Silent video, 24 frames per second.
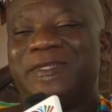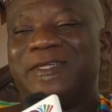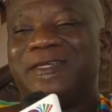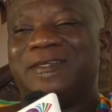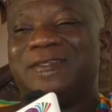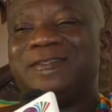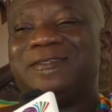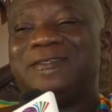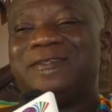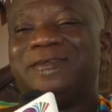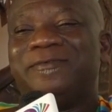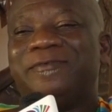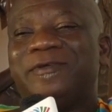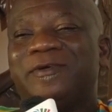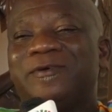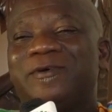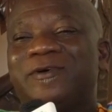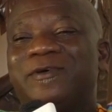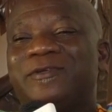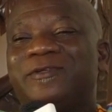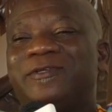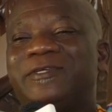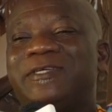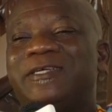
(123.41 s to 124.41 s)
it's
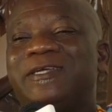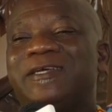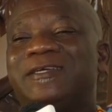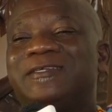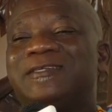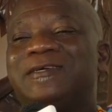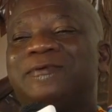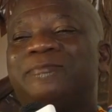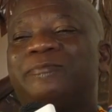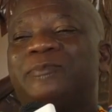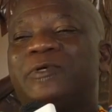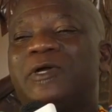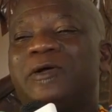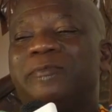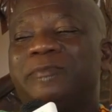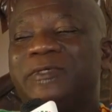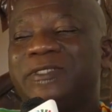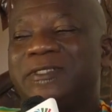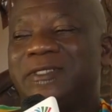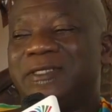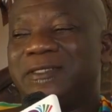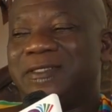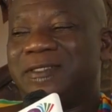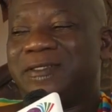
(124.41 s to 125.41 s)
difficult to hear some
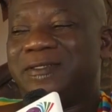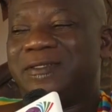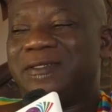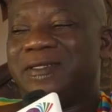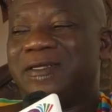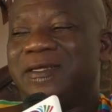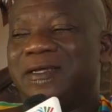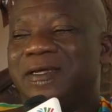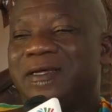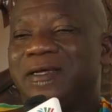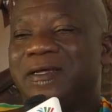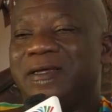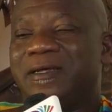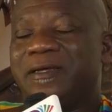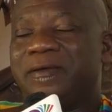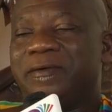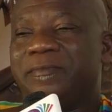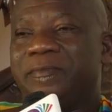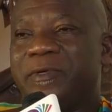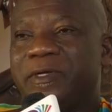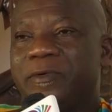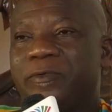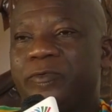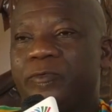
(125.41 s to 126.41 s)
promises,
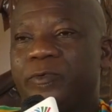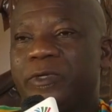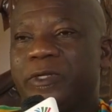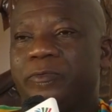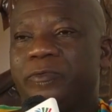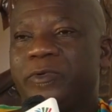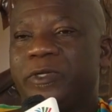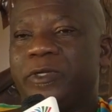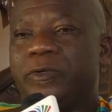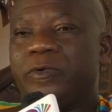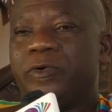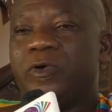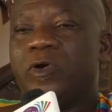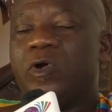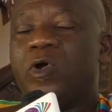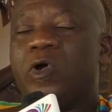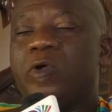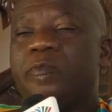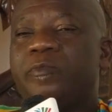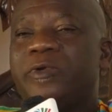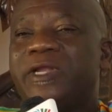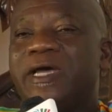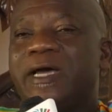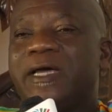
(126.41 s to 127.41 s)
but we
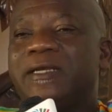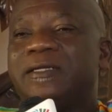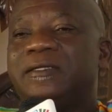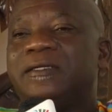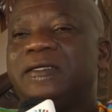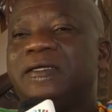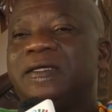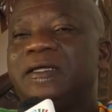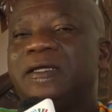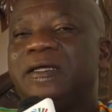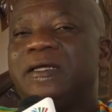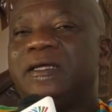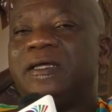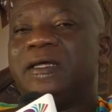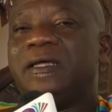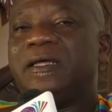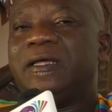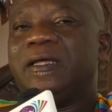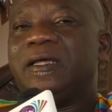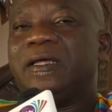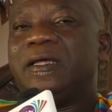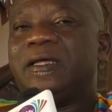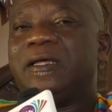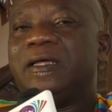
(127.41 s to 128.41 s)
hope that
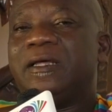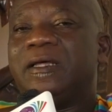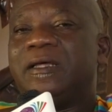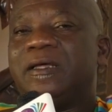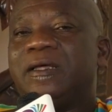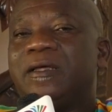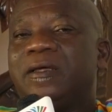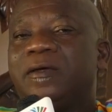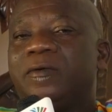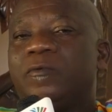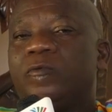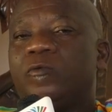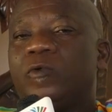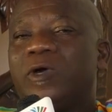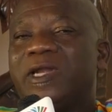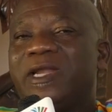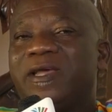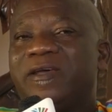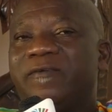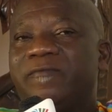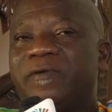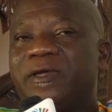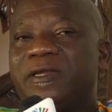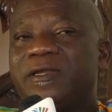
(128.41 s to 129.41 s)

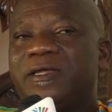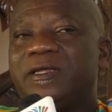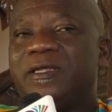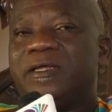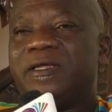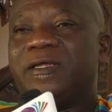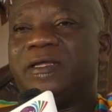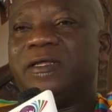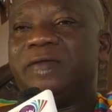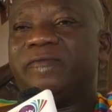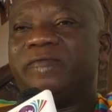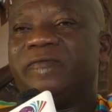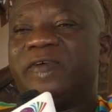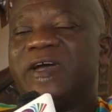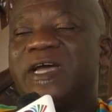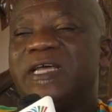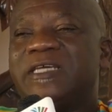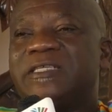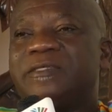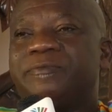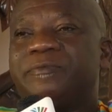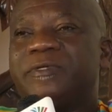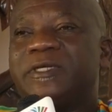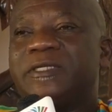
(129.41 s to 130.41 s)
whatever the
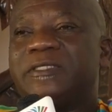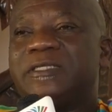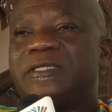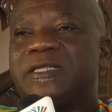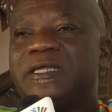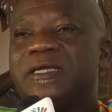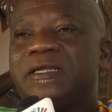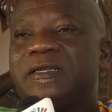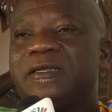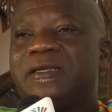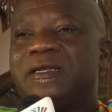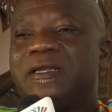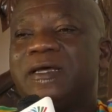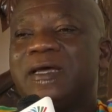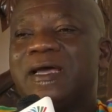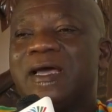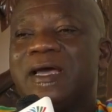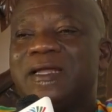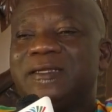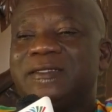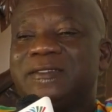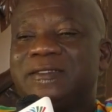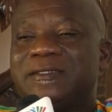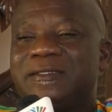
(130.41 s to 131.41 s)
vice president
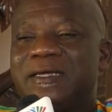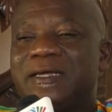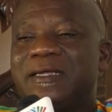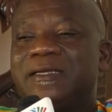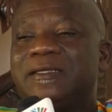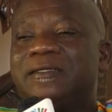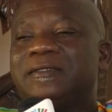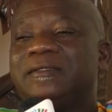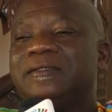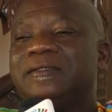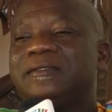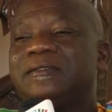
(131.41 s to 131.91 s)
had said,